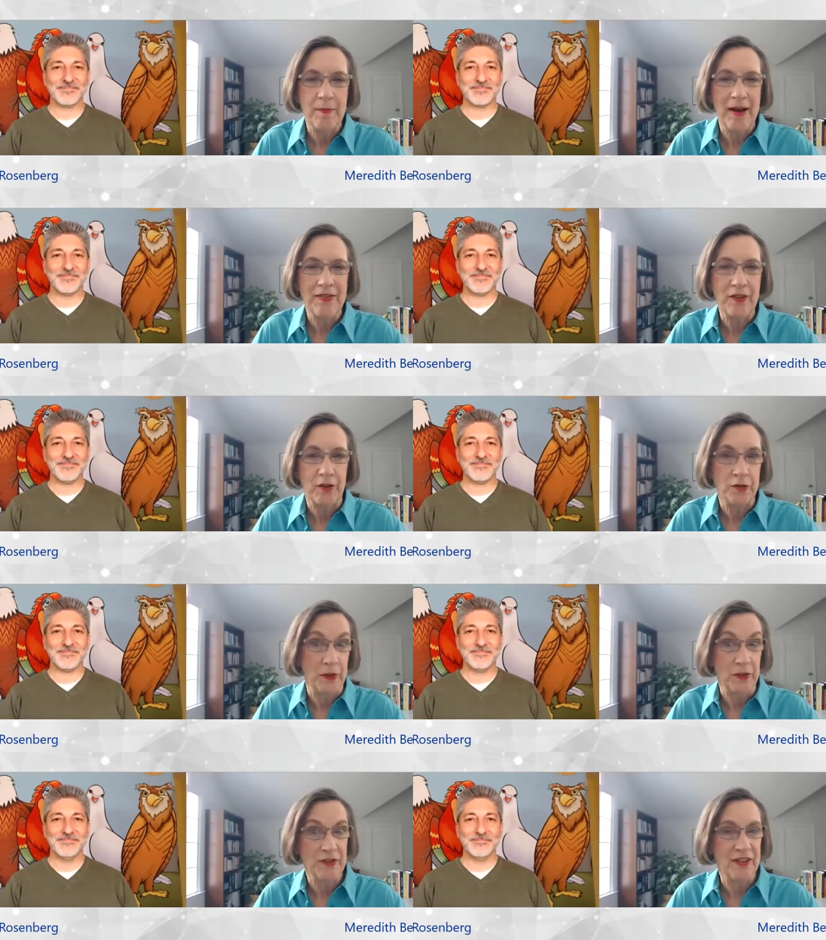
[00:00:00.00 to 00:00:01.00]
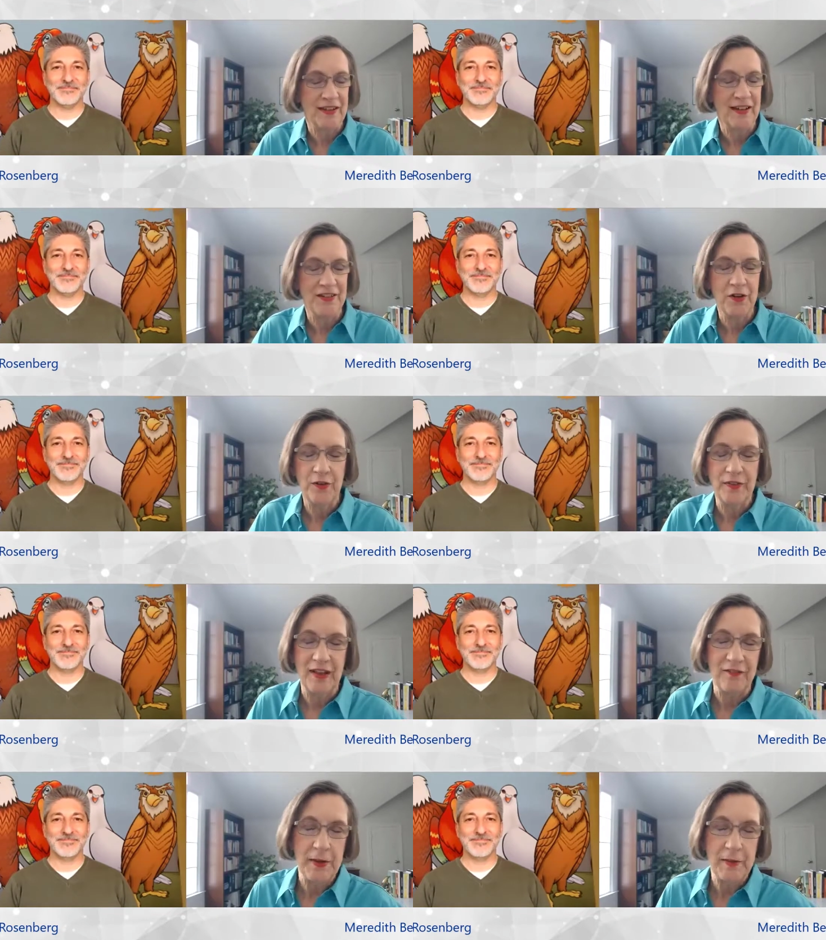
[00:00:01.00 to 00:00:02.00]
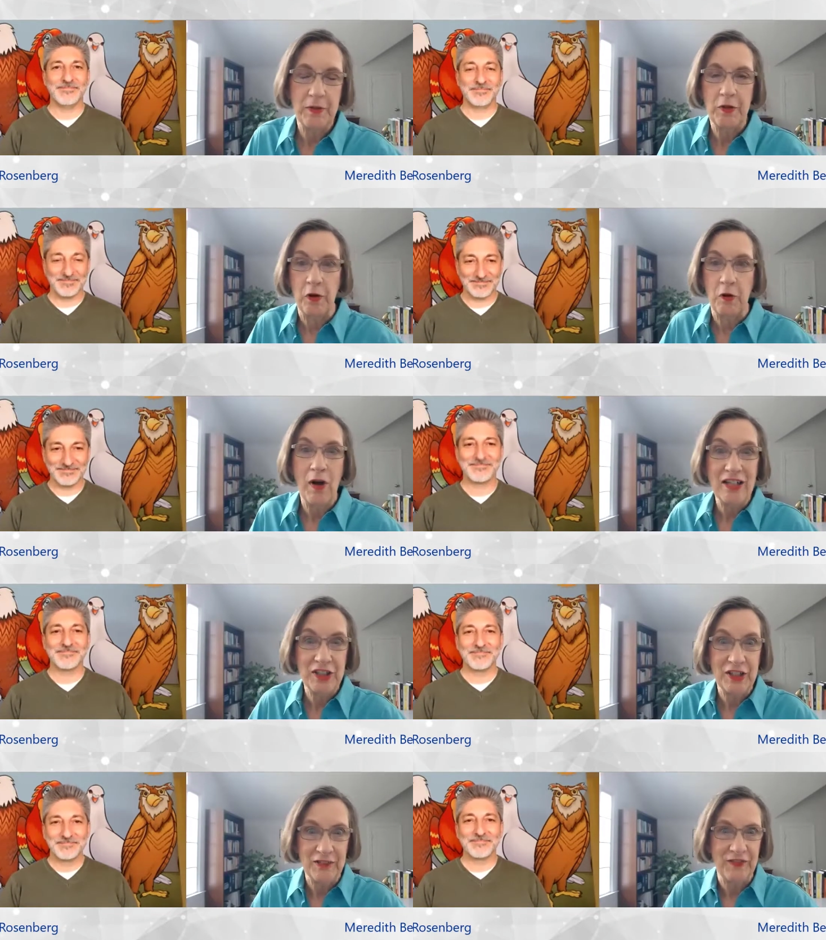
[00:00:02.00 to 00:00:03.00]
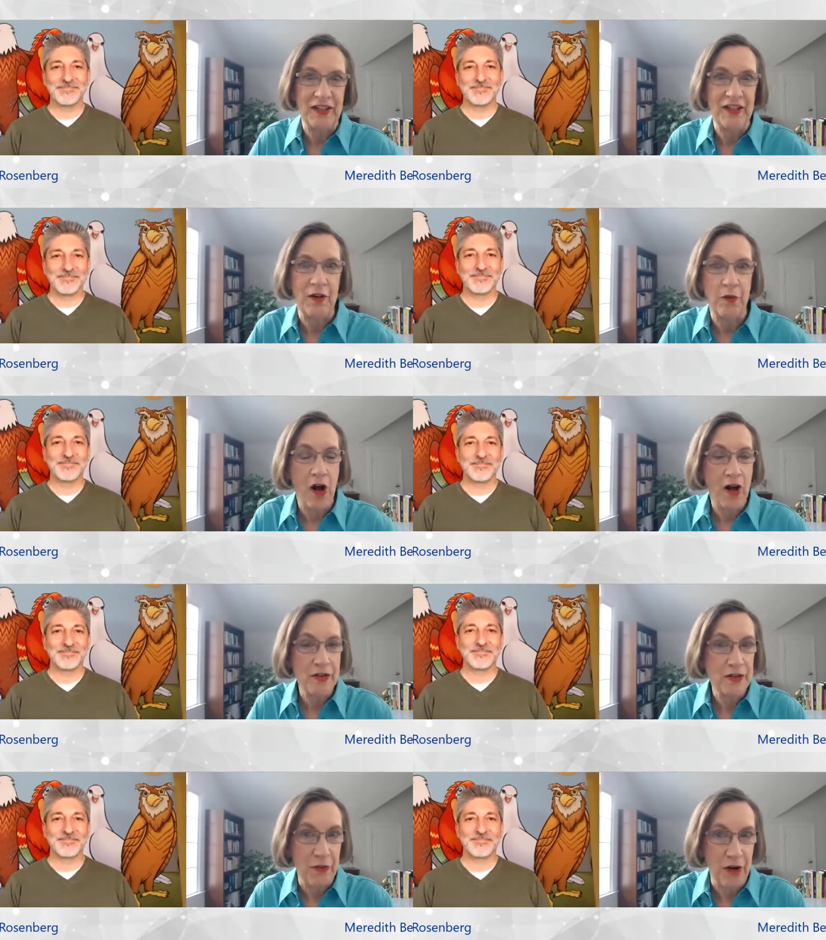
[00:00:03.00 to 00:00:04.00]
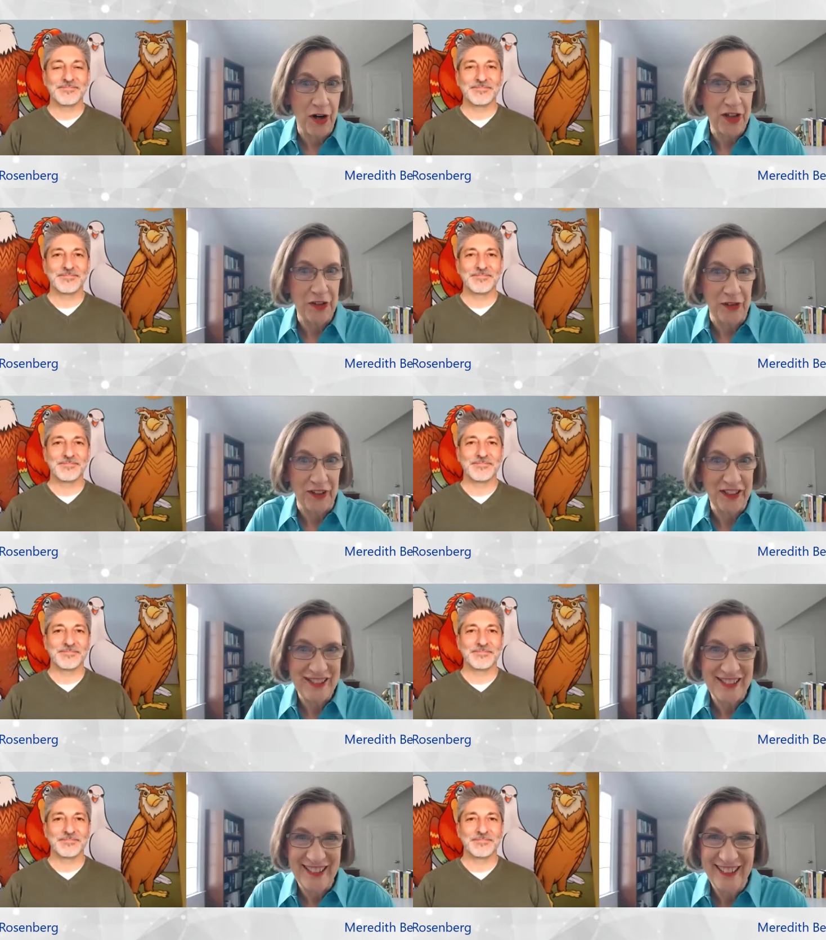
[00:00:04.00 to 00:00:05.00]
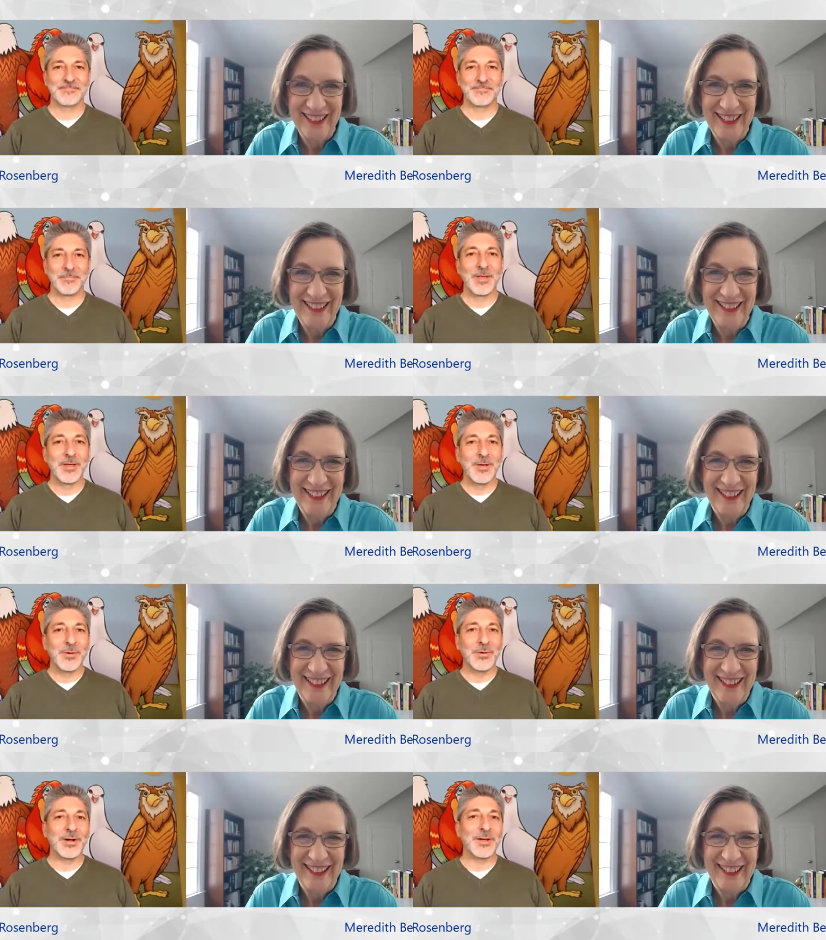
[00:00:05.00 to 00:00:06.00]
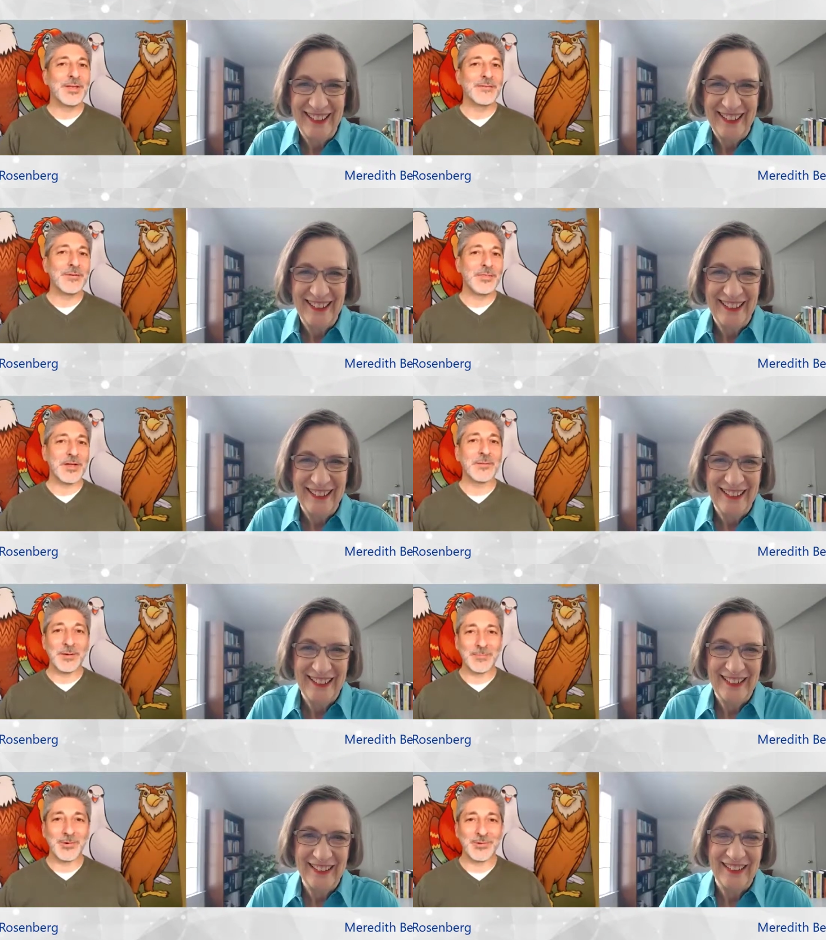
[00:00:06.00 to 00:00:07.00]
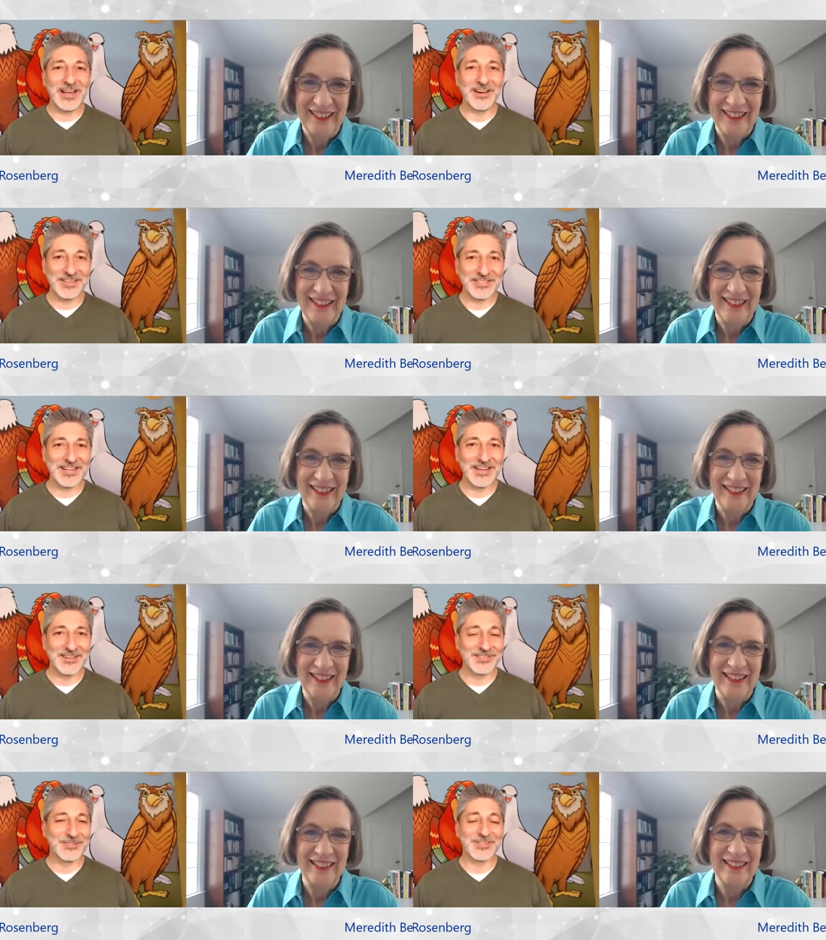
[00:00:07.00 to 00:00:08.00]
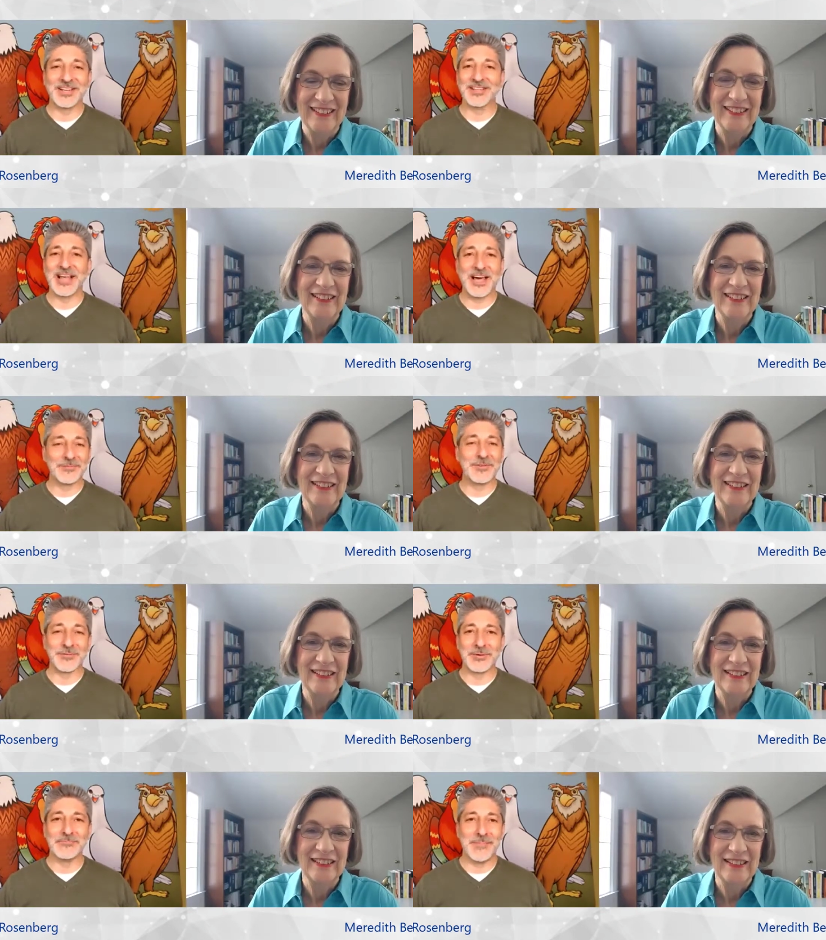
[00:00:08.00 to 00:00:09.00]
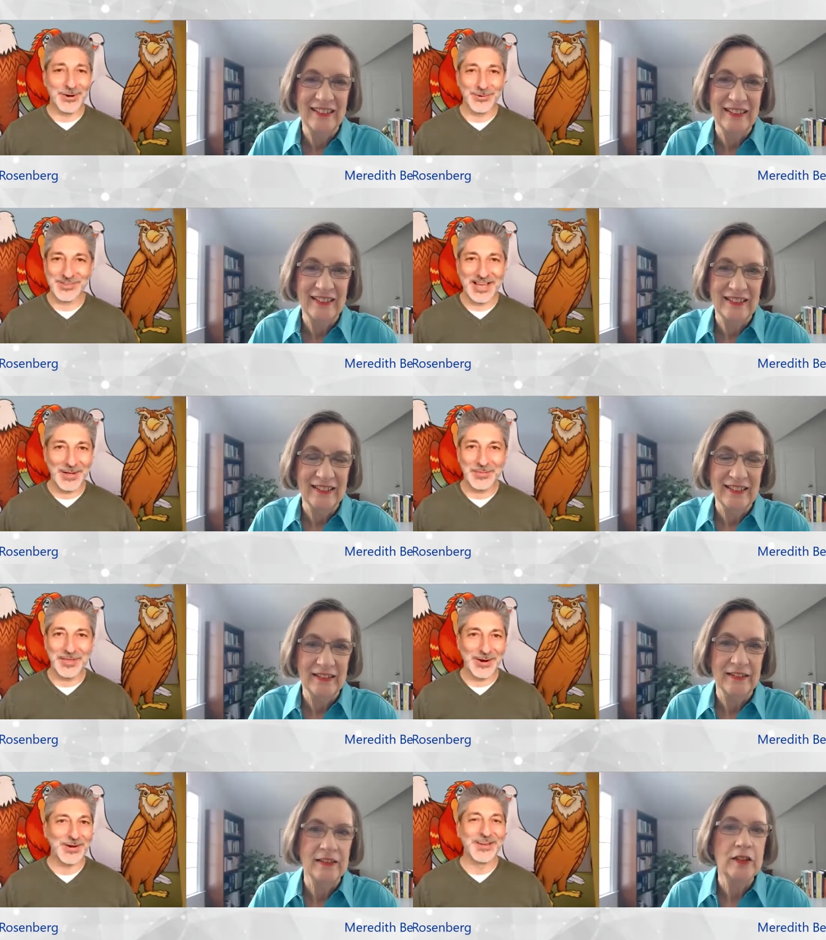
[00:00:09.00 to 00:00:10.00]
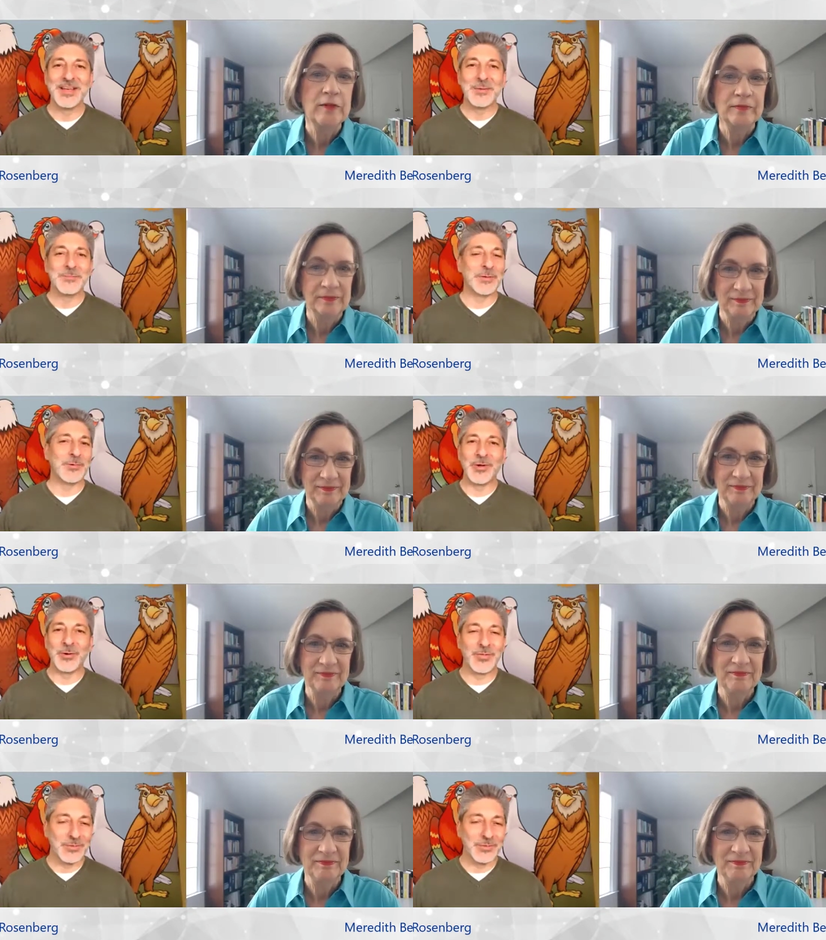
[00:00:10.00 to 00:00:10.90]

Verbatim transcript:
Speaker 1: about those birds, because I know that people who are watching the video also are curious.
Speaker 2: Well, if you think about personality styles, there's a lot of different models out there. People know the